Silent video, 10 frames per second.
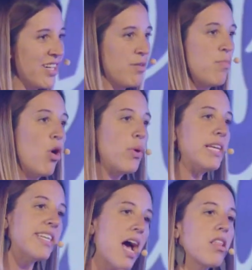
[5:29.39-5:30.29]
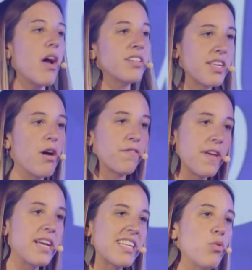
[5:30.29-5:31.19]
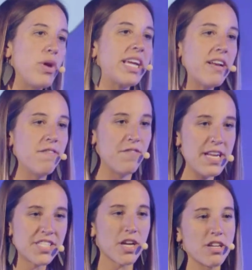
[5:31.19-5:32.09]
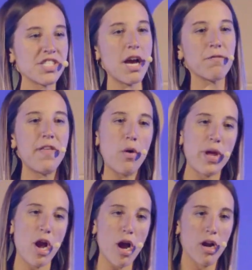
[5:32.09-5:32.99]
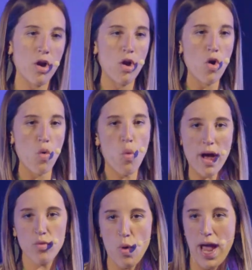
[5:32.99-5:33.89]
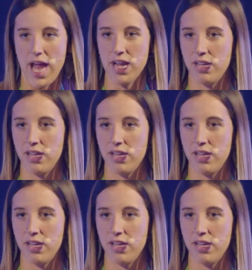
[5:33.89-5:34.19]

but we tell ourselves things and we convince ourselves that we are one way,